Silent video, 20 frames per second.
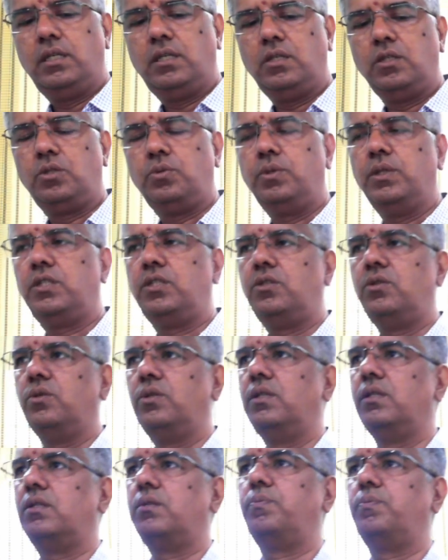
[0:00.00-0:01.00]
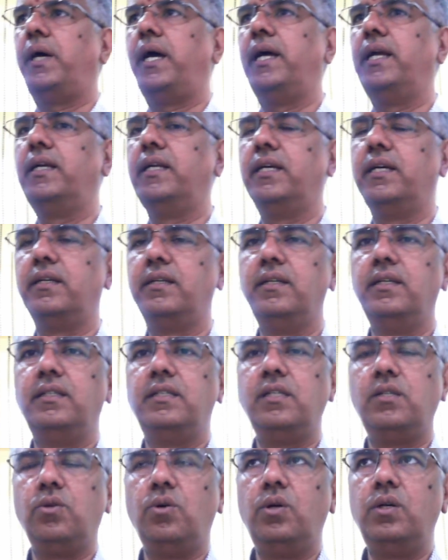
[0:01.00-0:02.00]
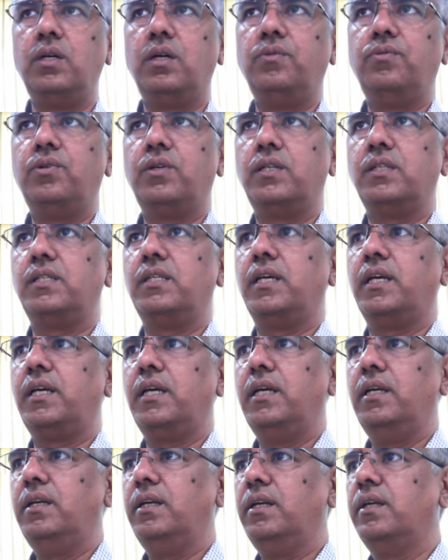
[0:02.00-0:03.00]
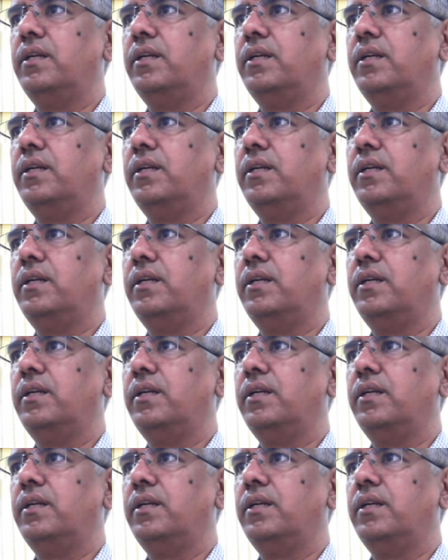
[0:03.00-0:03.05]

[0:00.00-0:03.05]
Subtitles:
To switch to this pad here. Just hold on for a second.